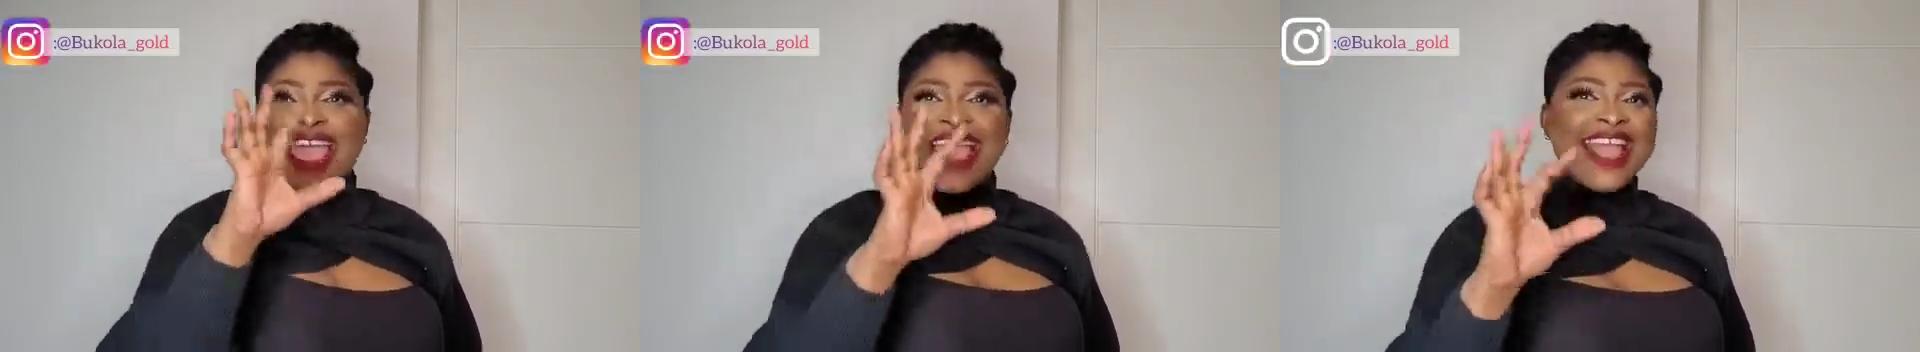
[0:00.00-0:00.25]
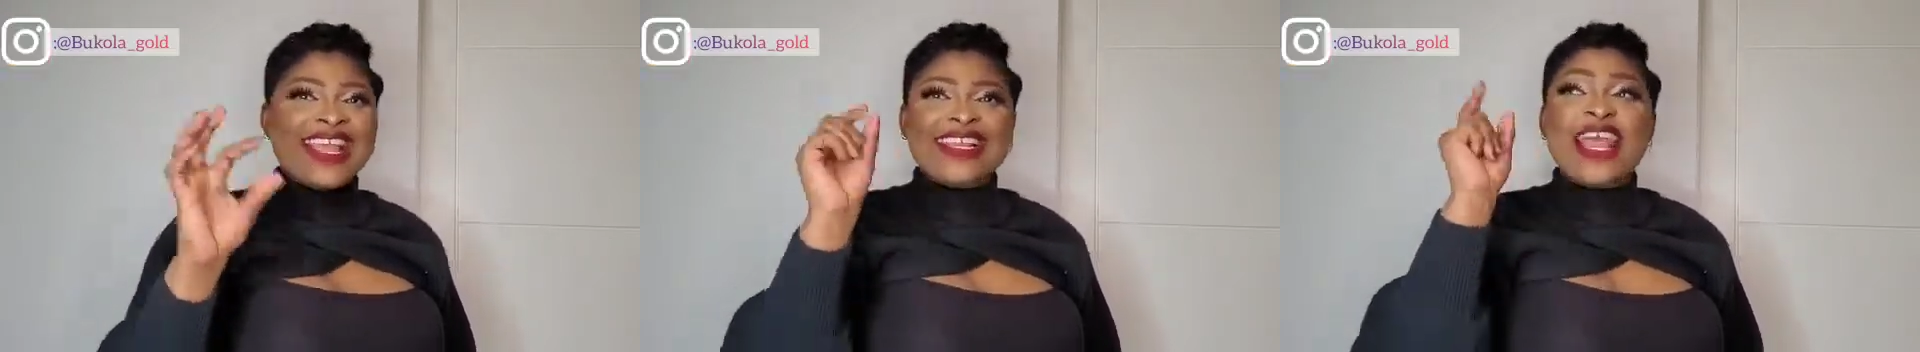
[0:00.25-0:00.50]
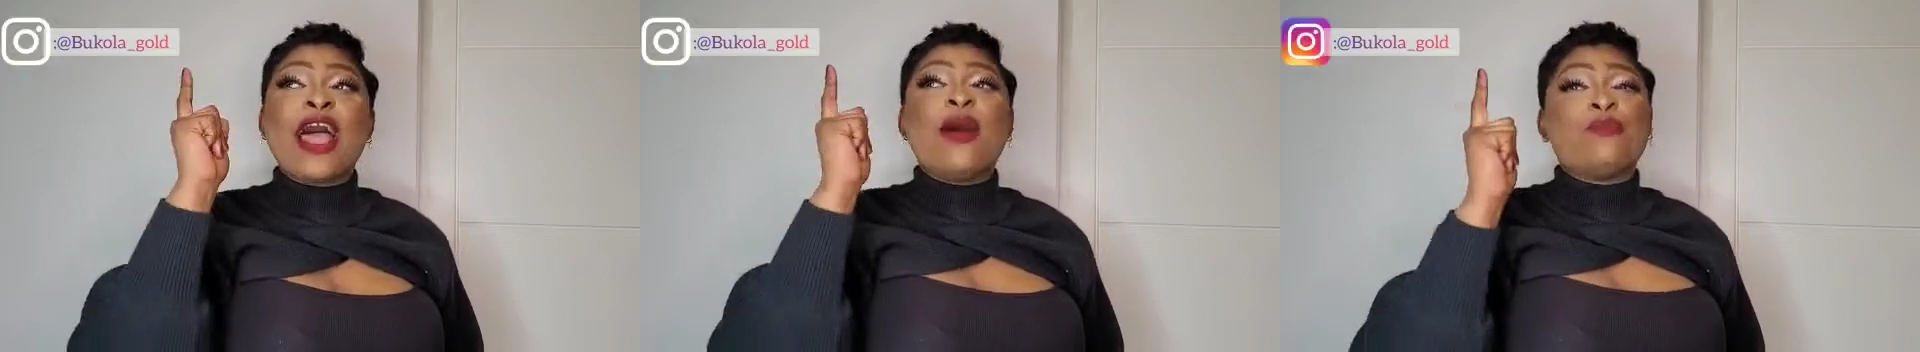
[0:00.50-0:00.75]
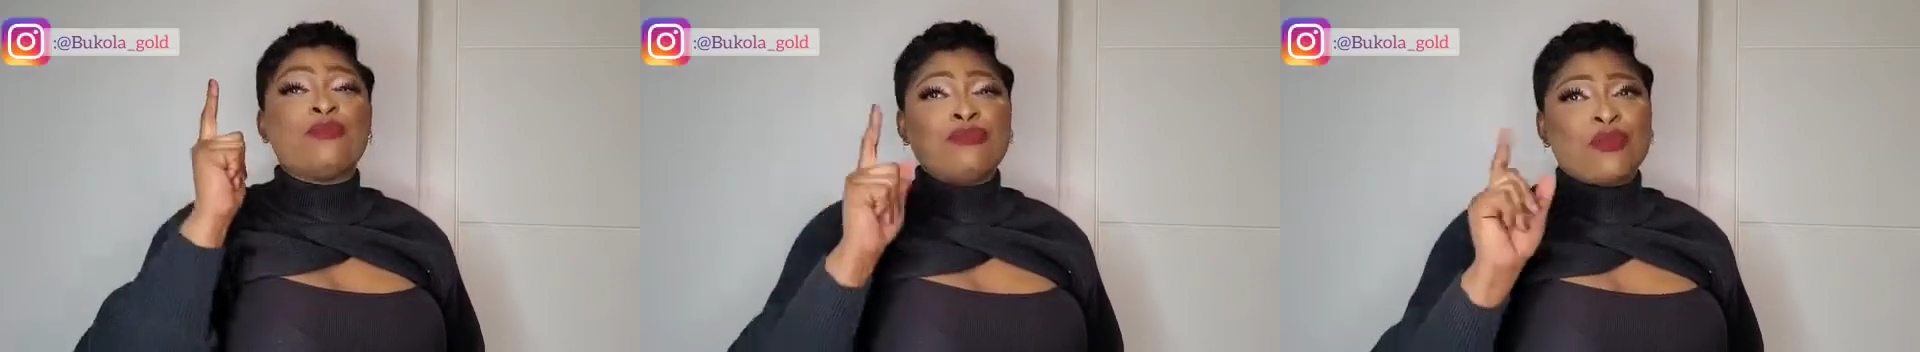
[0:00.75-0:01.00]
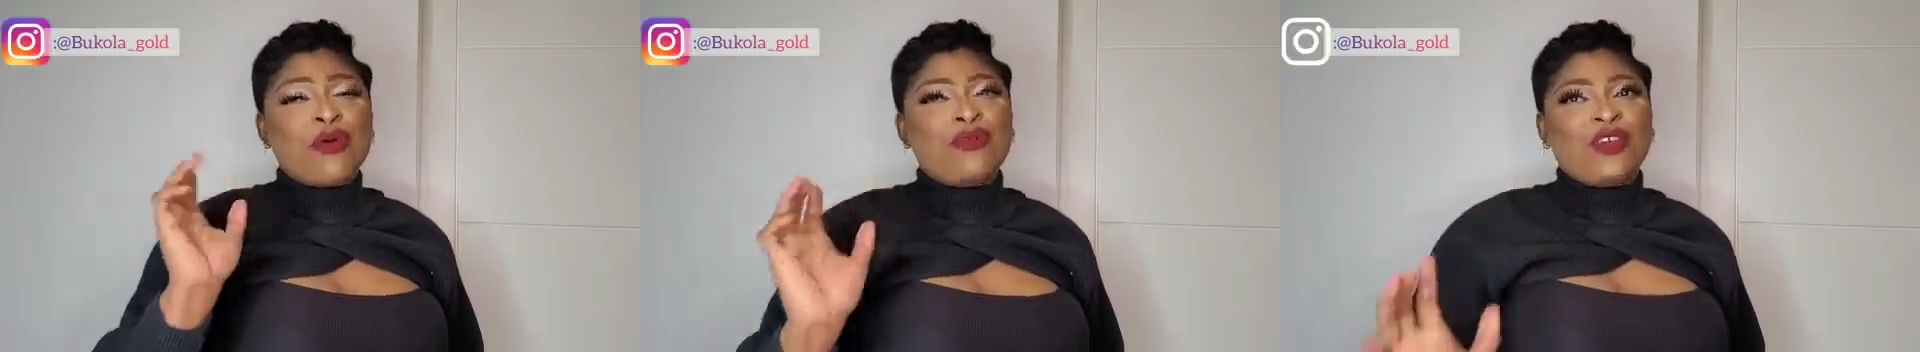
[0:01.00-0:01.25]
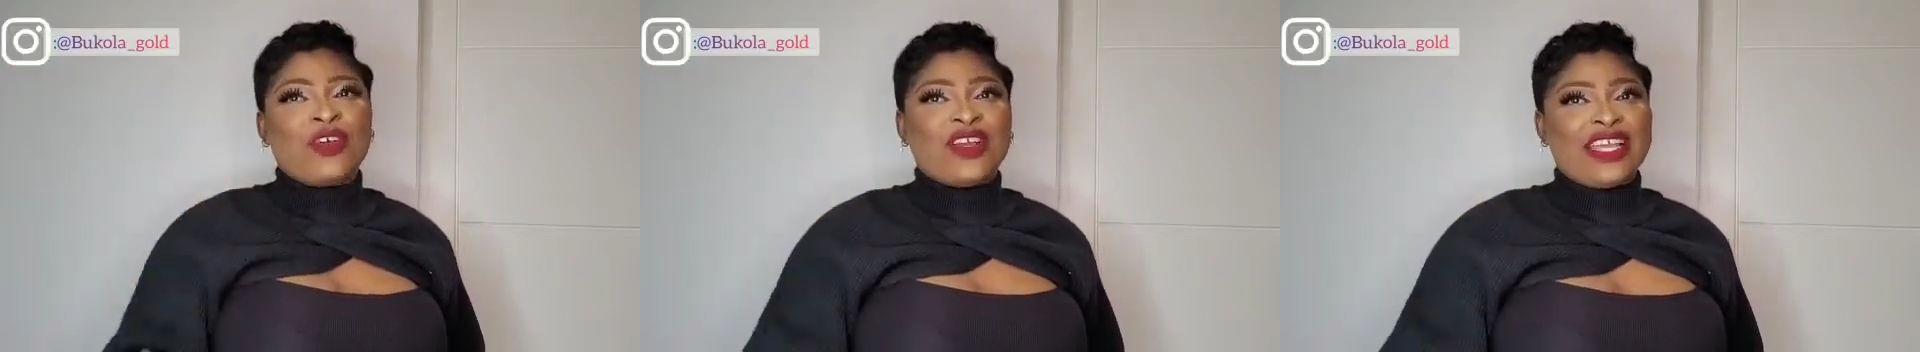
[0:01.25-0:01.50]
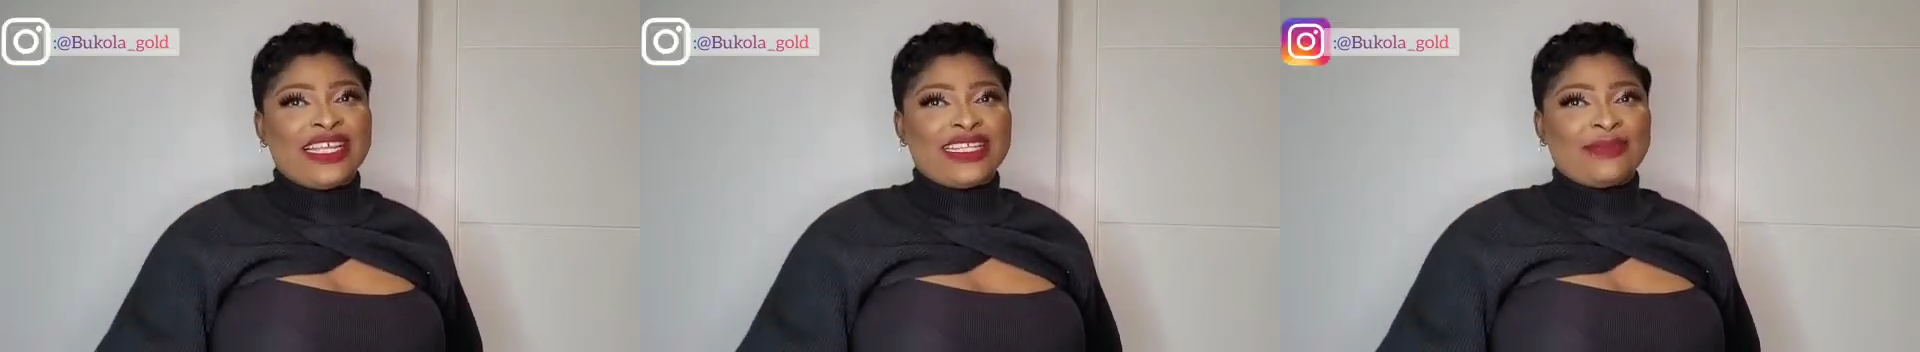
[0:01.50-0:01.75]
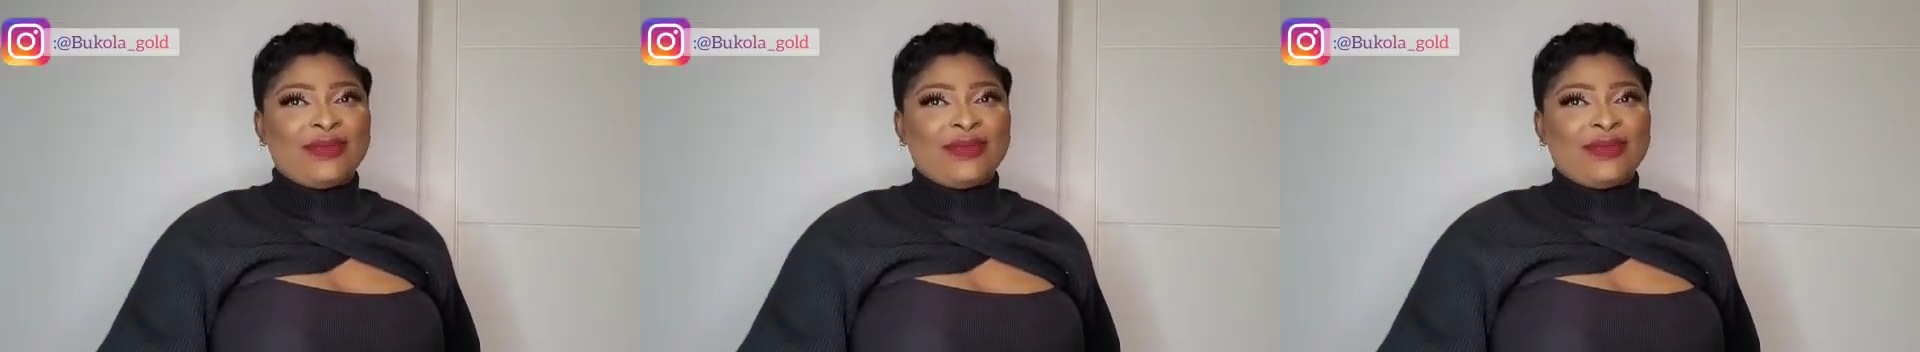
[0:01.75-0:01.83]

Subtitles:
and more vlogging,